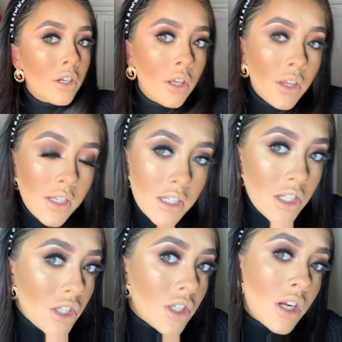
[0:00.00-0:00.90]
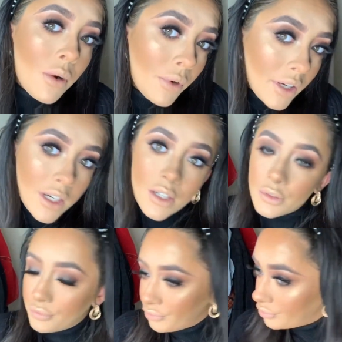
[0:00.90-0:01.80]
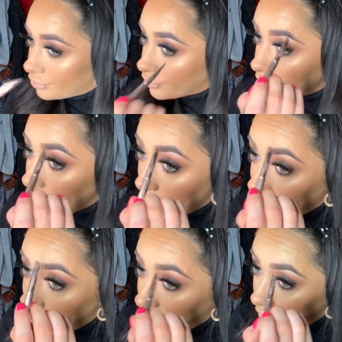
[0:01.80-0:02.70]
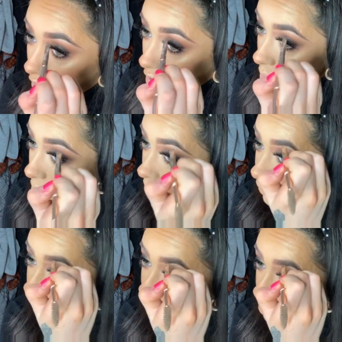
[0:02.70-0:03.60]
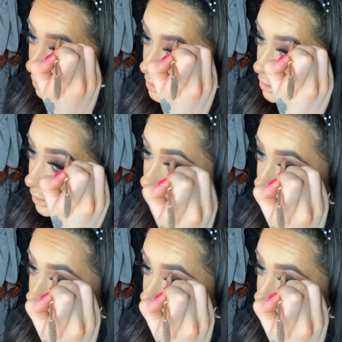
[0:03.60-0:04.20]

This is just not working out. Made a like fuck up, but sure.